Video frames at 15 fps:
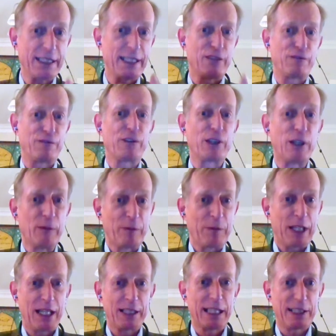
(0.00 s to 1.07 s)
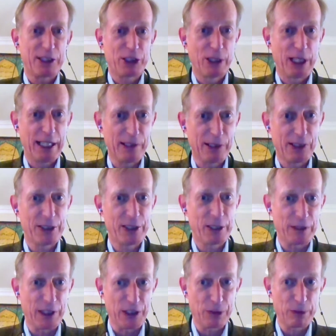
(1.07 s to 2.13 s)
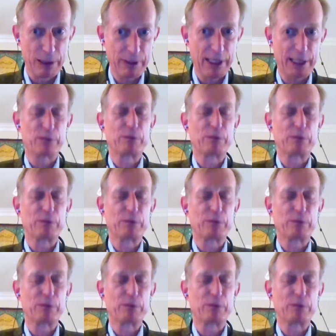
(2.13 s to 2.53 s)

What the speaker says: idea for a national health service where